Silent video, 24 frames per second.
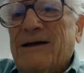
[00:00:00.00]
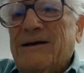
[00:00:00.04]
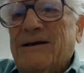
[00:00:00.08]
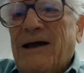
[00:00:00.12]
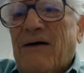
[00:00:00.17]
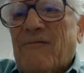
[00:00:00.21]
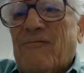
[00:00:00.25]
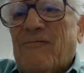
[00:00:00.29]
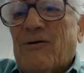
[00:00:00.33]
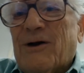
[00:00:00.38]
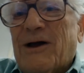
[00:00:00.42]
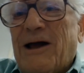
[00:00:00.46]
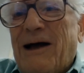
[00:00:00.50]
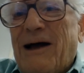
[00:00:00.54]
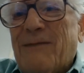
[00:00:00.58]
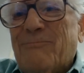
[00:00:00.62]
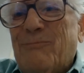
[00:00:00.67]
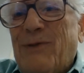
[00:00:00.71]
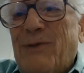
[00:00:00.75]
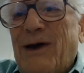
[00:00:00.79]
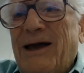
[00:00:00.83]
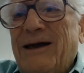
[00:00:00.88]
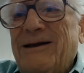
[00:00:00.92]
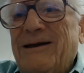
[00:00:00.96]
I never
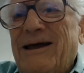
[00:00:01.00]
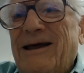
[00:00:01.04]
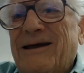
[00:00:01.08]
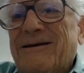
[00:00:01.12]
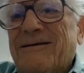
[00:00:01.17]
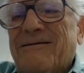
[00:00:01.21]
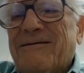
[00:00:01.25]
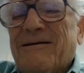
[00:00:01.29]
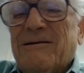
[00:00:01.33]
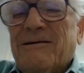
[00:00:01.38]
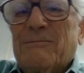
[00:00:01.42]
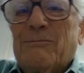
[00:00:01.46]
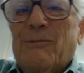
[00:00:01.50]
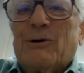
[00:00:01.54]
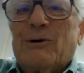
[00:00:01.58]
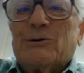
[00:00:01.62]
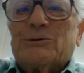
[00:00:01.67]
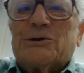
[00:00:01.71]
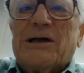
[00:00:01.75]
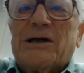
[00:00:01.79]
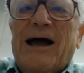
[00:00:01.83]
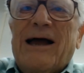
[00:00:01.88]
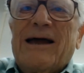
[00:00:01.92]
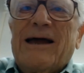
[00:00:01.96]
got paid anything. The
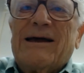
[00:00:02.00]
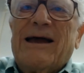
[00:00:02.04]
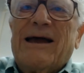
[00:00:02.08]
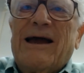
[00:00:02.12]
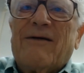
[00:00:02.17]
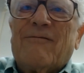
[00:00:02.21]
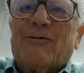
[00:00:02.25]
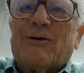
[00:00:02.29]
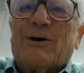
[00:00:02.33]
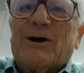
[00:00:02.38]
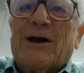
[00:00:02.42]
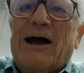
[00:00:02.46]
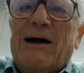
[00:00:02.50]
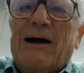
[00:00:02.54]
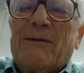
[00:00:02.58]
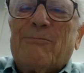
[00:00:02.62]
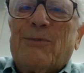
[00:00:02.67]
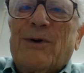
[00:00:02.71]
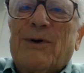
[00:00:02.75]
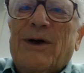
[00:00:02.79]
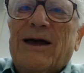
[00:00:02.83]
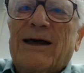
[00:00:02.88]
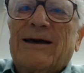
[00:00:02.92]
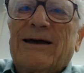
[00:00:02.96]
most I ever
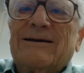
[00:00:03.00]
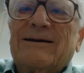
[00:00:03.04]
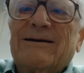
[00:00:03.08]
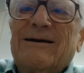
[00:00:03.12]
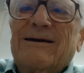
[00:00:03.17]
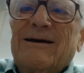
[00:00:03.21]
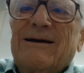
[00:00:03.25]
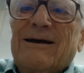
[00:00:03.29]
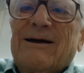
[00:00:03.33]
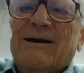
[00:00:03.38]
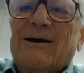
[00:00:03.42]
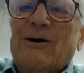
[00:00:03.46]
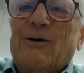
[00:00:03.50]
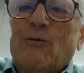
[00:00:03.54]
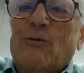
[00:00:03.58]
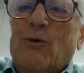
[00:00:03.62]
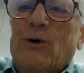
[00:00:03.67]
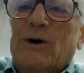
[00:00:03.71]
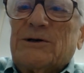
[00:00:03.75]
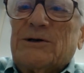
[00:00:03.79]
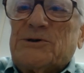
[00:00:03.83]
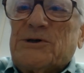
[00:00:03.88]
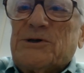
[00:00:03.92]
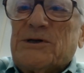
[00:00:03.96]
got paid
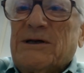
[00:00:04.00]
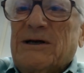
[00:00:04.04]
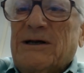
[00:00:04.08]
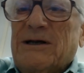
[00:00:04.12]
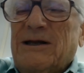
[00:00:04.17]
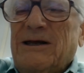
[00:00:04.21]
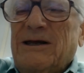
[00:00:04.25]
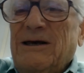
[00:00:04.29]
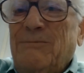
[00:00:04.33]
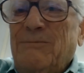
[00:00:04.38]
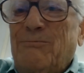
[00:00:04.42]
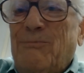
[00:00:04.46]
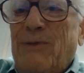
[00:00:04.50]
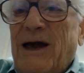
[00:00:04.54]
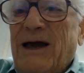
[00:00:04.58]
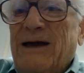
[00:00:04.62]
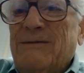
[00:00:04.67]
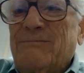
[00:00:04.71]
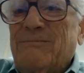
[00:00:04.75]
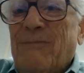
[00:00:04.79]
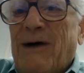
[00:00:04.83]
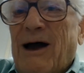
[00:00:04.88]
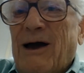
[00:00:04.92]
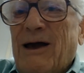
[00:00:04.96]
was that he
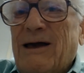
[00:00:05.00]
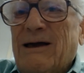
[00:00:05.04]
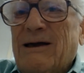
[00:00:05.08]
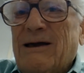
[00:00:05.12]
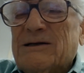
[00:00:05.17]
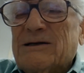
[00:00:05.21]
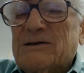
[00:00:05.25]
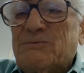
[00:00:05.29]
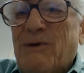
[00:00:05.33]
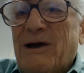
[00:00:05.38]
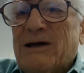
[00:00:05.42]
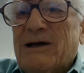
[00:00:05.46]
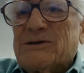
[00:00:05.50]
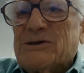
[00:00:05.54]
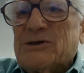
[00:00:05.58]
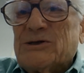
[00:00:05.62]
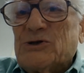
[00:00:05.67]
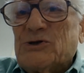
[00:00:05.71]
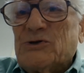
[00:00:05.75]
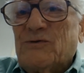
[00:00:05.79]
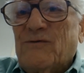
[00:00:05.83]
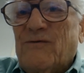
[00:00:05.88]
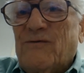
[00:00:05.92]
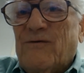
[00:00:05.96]
paid my
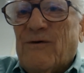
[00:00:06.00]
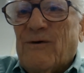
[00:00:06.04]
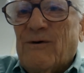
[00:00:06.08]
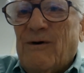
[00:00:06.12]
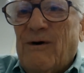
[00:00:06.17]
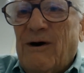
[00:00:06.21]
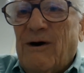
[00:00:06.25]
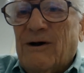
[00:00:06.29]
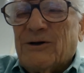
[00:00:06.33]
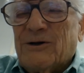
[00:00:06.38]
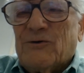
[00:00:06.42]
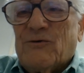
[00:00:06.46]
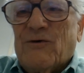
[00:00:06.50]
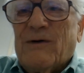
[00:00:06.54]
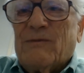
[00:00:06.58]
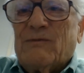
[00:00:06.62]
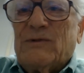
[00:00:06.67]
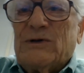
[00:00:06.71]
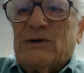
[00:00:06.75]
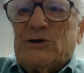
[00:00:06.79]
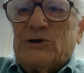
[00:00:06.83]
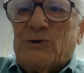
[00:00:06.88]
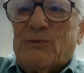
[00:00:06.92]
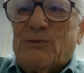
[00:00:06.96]
expenses for on a
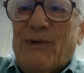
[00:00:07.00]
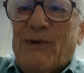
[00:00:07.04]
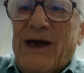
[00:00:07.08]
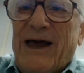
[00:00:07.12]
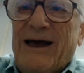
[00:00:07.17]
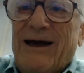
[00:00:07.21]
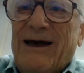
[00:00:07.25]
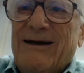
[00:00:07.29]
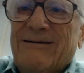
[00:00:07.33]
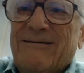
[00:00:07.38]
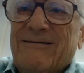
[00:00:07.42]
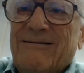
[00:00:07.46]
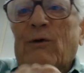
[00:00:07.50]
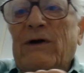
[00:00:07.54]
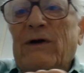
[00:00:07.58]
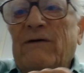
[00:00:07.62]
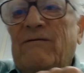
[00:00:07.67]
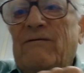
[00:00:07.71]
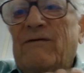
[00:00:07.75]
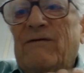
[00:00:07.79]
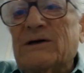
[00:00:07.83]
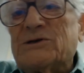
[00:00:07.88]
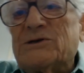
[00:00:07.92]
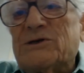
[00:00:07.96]
trip to Japan. We
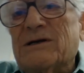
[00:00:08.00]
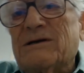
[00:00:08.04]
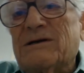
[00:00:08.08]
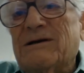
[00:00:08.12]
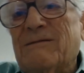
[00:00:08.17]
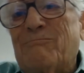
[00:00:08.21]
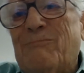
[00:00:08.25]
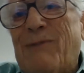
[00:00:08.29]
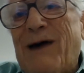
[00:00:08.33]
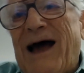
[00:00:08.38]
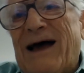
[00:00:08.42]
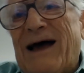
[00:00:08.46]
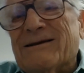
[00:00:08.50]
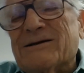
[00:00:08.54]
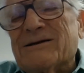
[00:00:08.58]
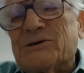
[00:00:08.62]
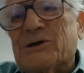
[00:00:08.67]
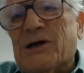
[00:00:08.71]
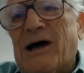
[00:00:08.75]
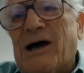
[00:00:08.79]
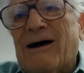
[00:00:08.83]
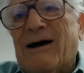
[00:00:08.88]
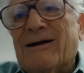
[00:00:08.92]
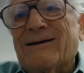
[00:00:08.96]
visited
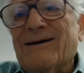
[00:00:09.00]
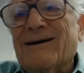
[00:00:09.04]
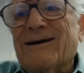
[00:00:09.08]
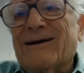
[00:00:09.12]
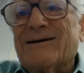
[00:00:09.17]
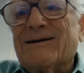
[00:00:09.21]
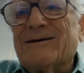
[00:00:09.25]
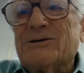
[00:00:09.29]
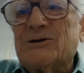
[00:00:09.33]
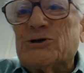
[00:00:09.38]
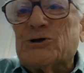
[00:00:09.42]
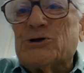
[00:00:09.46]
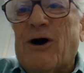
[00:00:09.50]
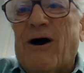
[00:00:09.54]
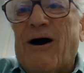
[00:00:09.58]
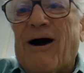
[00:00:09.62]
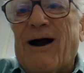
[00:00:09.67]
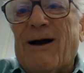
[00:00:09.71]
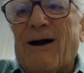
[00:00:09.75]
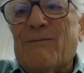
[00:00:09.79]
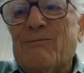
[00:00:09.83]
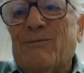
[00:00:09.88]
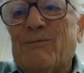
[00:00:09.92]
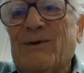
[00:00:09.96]
Panasonic and
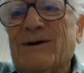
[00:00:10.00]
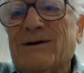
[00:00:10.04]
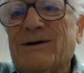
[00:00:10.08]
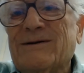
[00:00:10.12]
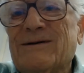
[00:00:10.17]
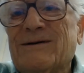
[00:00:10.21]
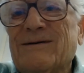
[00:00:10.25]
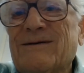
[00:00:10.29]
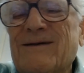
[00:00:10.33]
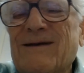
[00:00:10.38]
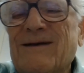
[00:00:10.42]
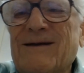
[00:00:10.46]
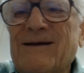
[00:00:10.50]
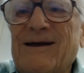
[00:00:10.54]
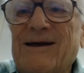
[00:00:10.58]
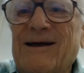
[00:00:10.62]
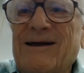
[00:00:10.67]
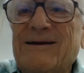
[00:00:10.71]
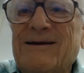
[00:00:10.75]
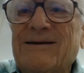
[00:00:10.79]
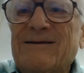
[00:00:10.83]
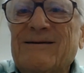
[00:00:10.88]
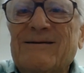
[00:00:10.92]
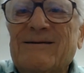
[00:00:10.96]
Sharp
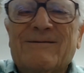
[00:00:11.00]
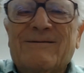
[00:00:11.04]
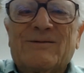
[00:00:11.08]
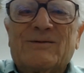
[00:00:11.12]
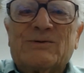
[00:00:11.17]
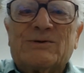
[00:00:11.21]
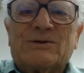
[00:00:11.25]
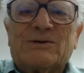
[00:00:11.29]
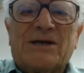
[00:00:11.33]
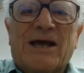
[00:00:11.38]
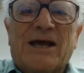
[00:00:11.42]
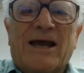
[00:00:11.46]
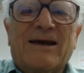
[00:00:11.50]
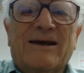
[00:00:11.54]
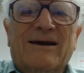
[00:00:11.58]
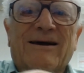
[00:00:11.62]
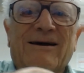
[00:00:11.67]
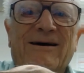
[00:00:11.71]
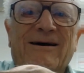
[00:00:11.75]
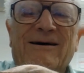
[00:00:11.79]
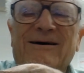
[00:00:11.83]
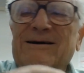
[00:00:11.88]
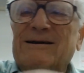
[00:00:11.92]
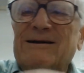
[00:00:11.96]
and
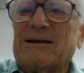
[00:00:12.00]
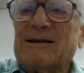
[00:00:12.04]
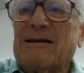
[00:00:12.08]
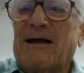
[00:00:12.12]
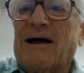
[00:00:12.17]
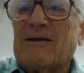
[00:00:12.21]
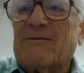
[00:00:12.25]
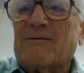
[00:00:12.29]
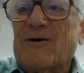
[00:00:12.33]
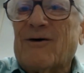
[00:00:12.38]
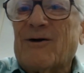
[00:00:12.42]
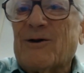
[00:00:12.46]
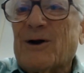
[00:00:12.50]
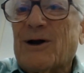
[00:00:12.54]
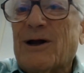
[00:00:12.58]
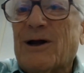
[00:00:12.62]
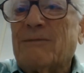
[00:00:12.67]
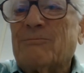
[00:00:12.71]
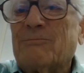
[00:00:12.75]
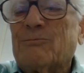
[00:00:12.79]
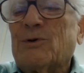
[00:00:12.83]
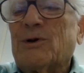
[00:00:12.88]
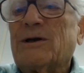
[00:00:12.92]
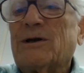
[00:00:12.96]
Sega and a lot of other
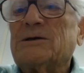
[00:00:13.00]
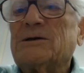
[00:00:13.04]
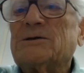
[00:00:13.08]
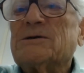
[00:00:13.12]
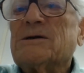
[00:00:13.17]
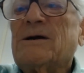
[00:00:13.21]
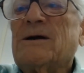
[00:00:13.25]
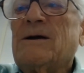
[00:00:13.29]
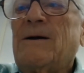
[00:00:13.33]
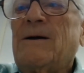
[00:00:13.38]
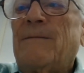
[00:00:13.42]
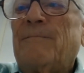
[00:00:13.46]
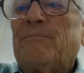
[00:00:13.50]
companies.